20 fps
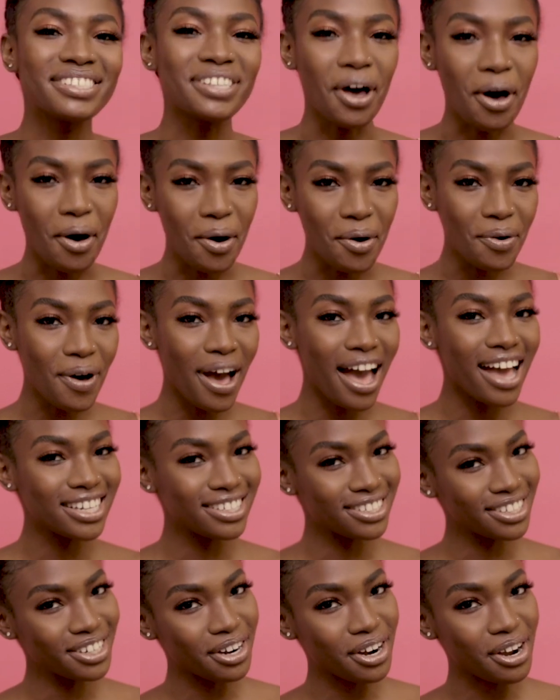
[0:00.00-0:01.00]
So
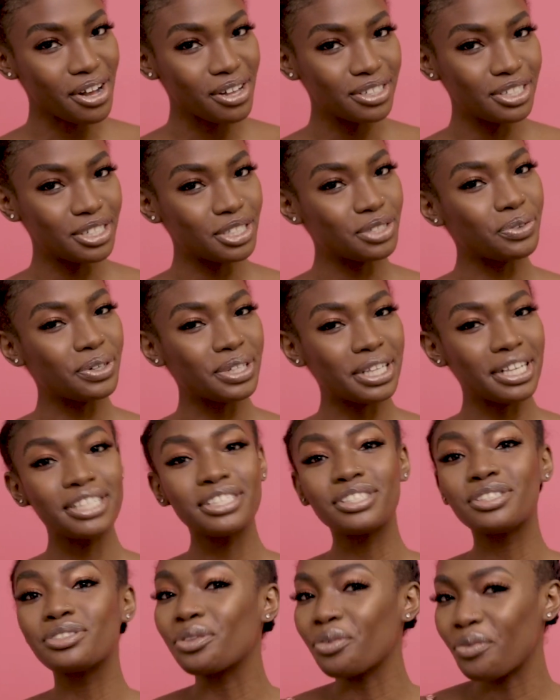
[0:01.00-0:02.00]
Esha Girl just
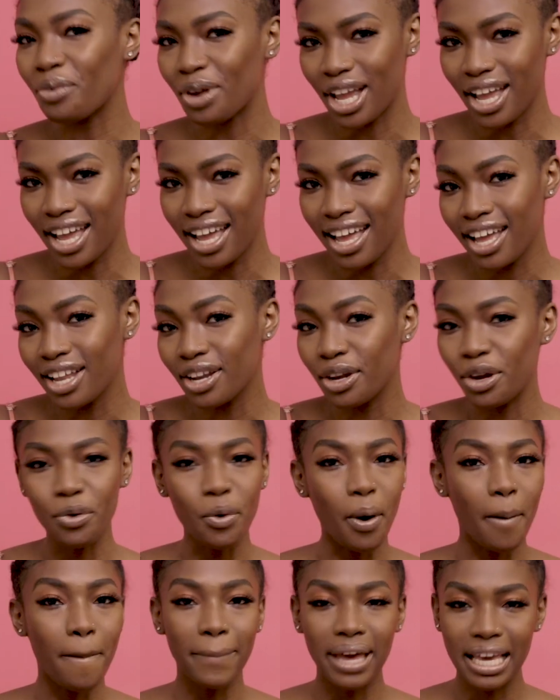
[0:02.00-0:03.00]
released 3
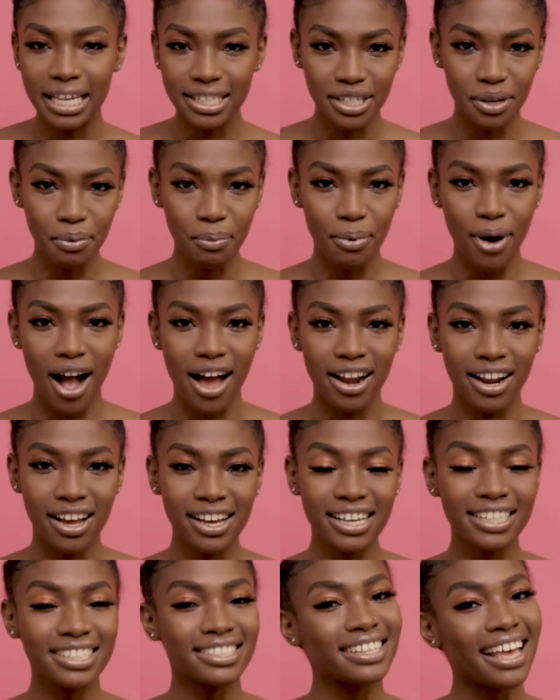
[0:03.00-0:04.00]
new amazing
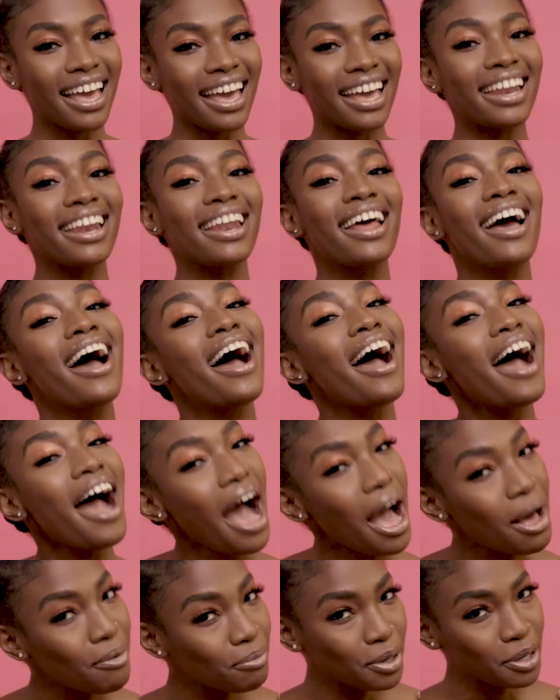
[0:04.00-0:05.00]
products, and
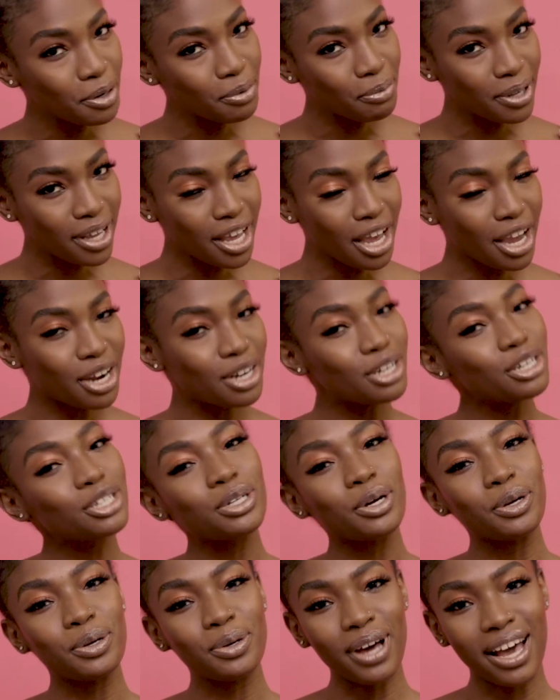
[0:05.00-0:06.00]
I'm gonna be here to
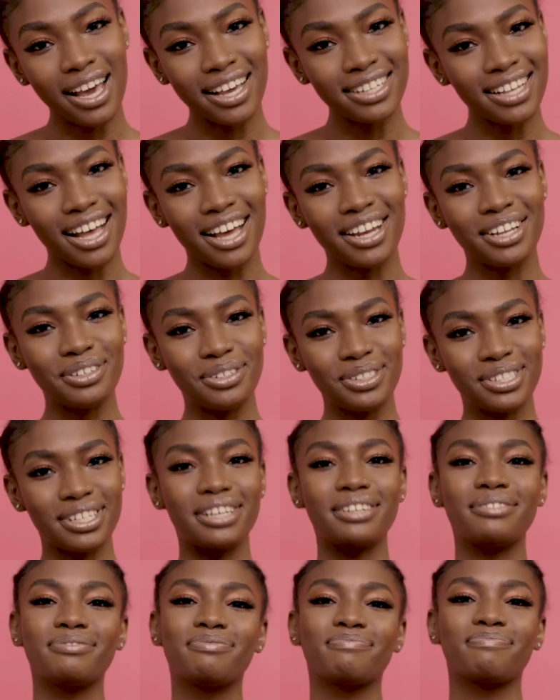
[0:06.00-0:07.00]
show you guys how to use it.
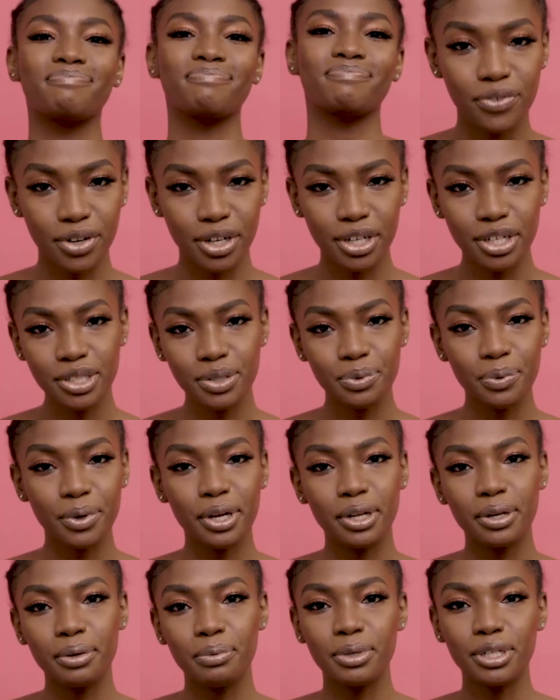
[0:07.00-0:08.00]
First, we're
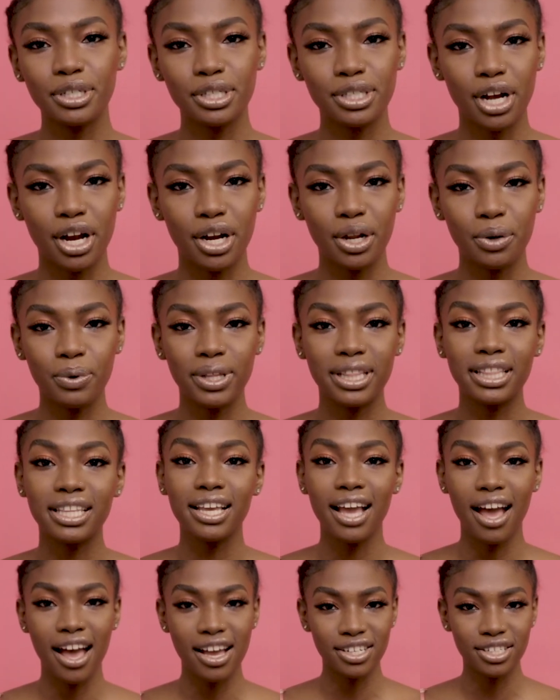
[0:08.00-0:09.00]
gonna be starting with
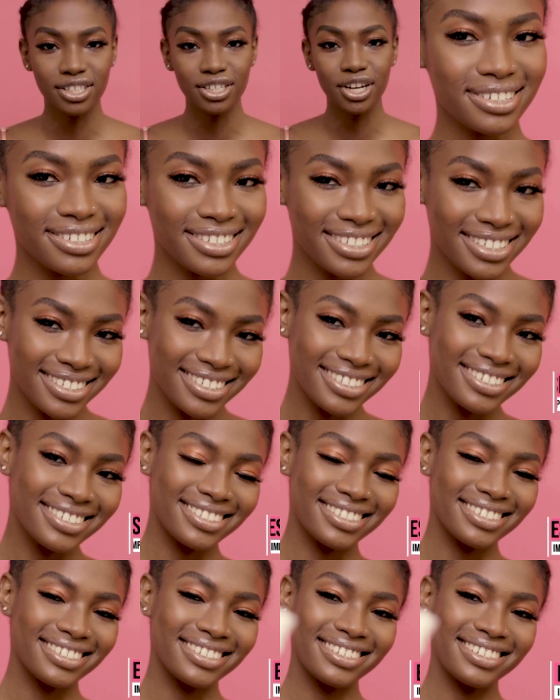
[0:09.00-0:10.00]
the Esha Garden
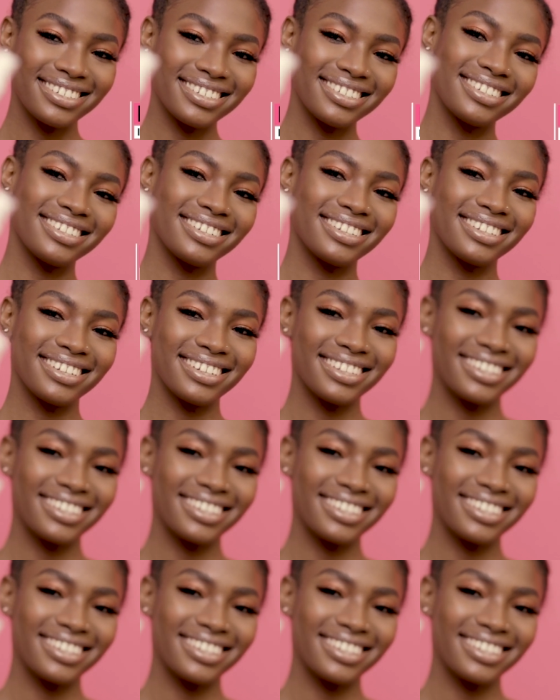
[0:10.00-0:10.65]
Grip Primer.